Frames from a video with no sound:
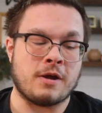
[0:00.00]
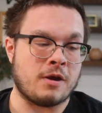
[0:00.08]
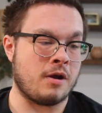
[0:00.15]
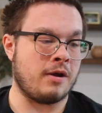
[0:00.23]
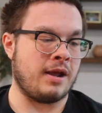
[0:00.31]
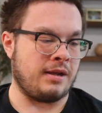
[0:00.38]

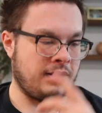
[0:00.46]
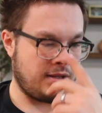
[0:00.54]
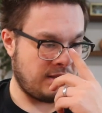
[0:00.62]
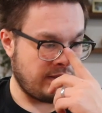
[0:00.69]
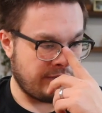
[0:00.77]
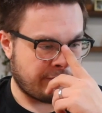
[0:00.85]
Alright,
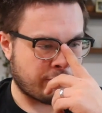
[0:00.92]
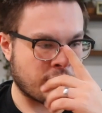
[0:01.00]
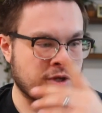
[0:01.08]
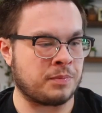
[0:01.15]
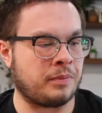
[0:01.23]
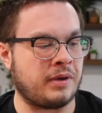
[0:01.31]
in
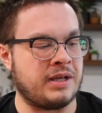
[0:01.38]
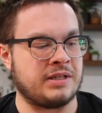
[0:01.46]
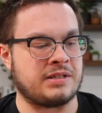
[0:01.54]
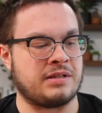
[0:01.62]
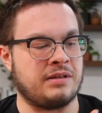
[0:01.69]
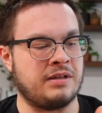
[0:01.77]
fourth
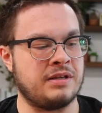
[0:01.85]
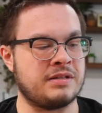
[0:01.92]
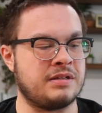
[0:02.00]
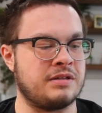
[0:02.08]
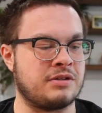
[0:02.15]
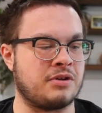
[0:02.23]
place,
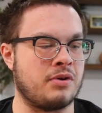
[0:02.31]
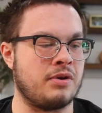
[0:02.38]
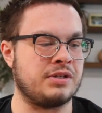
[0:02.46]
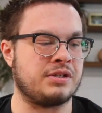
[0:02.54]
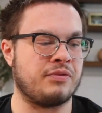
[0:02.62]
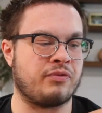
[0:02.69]
this is
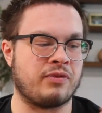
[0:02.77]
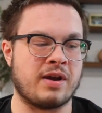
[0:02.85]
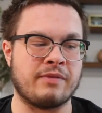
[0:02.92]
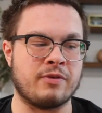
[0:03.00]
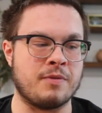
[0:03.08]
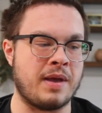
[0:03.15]
going to
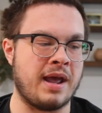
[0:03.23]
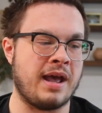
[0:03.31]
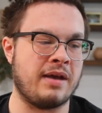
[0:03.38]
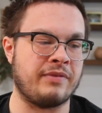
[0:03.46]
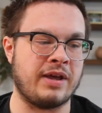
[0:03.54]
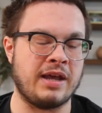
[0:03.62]
forever
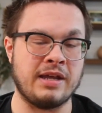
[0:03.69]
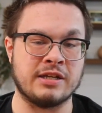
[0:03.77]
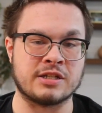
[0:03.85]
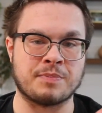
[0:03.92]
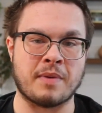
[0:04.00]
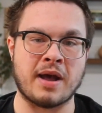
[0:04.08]
have a
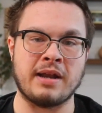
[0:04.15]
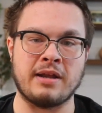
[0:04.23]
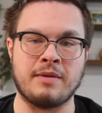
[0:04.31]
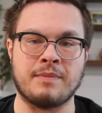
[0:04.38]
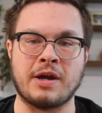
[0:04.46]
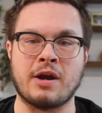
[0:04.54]
spot
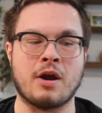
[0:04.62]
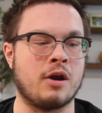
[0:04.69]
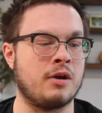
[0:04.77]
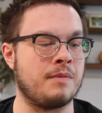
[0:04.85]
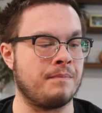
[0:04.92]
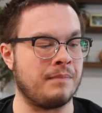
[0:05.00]
in my
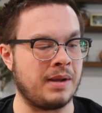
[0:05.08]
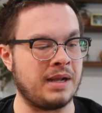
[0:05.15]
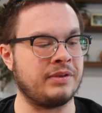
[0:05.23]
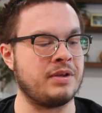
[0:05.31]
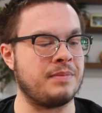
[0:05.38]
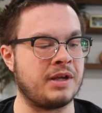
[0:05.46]
heart,
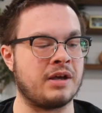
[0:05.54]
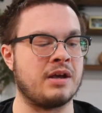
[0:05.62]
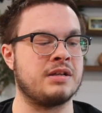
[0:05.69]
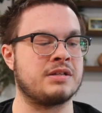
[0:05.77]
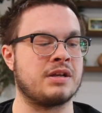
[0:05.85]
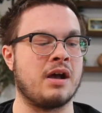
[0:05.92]
mainly
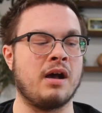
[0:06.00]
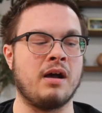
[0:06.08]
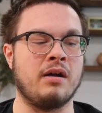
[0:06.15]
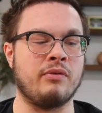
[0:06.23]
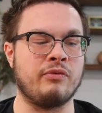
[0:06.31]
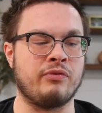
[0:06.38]
because
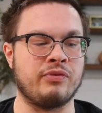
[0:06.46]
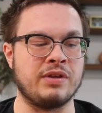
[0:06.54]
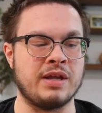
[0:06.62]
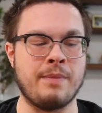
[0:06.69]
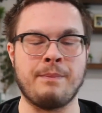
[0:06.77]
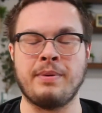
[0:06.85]
of
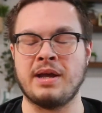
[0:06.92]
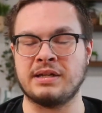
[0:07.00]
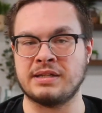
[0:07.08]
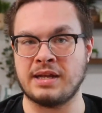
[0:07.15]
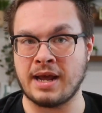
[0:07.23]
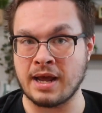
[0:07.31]
the
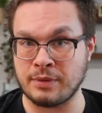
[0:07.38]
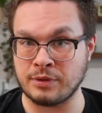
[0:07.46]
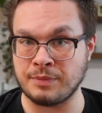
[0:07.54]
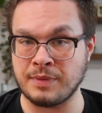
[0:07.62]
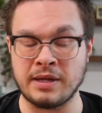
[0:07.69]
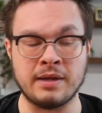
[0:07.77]
impact it had
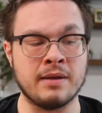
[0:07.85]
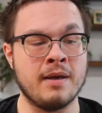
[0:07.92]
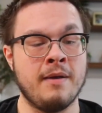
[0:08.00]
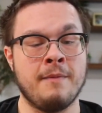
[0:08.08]
with me.